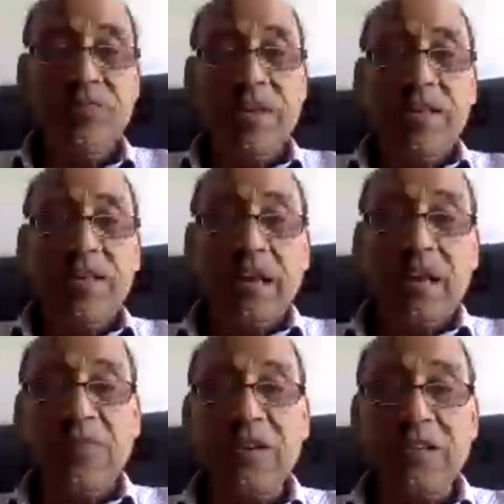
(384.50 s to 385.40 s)
C
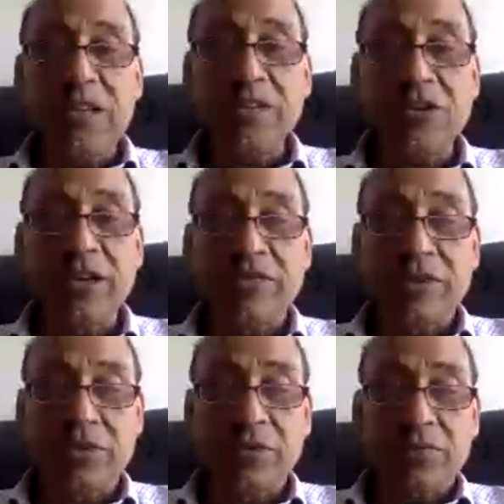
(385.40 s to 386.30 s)
alpha is also equal
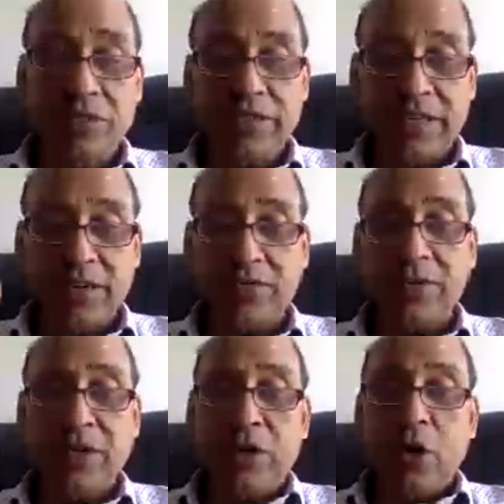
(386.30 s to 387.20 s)
to, please write down,
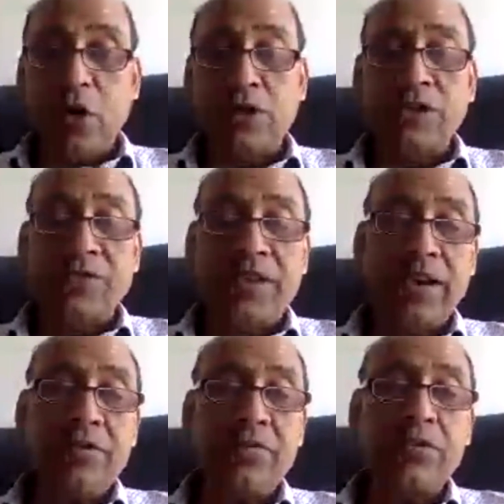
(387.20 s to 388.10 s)

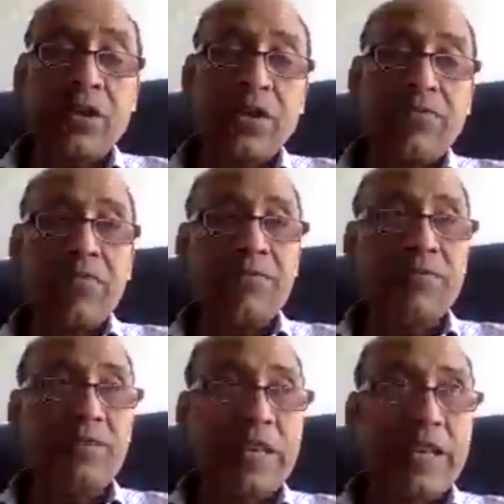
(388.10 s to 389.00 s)
square root of
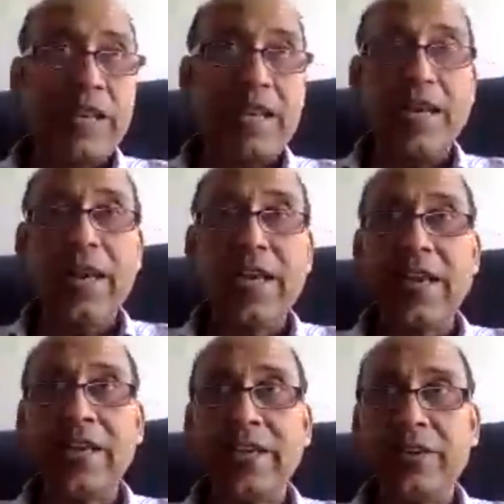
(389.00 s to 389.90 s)
Ka
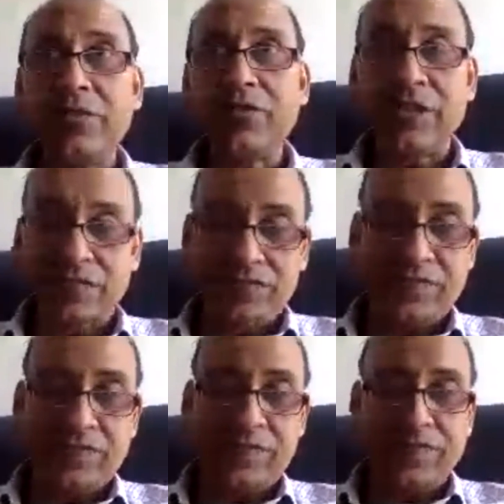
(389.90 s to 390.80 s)
into C.
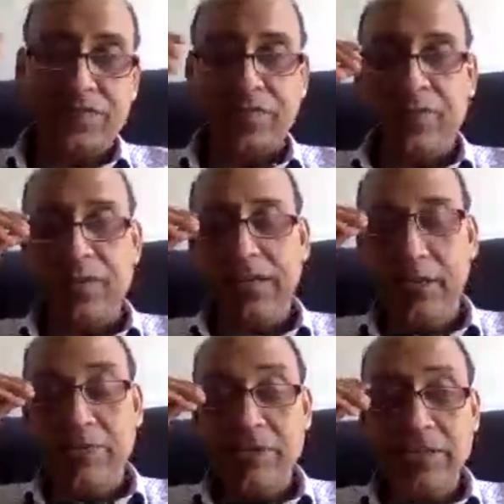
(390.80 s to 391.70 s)

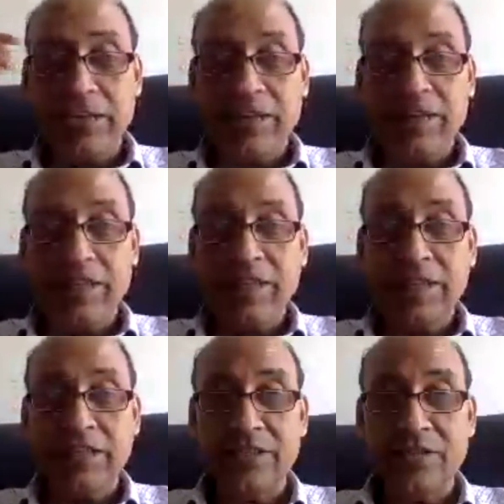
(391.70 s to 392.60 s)
H plus ion
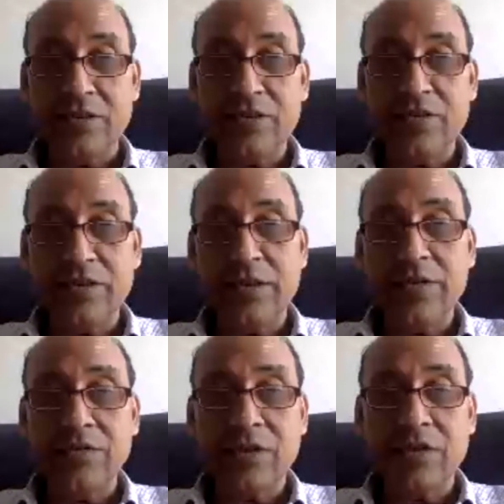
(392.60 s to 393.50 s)
concentration is equal to square
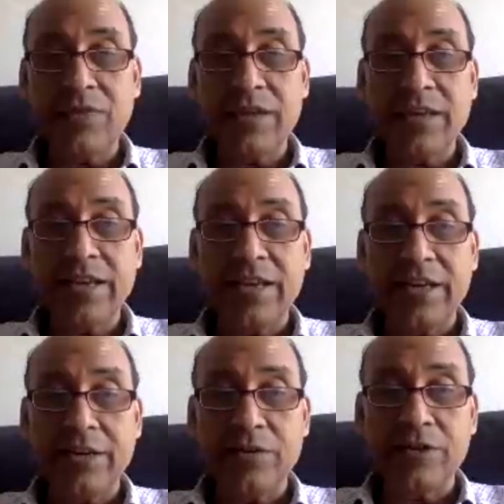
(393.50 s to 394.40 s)
root of Ka
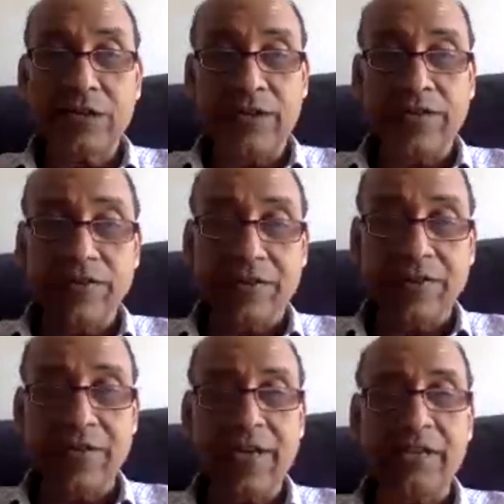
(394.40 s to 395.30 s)
into C for
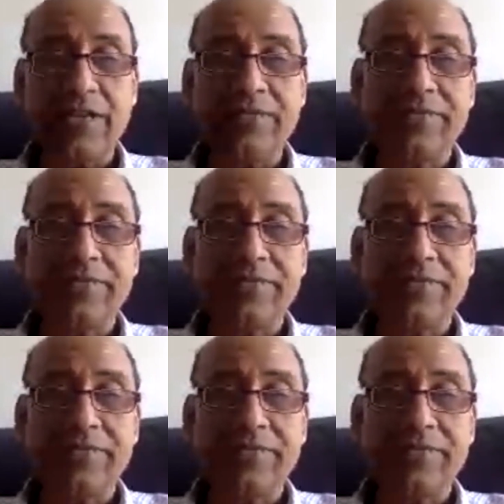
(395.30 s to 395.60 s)
weak acid.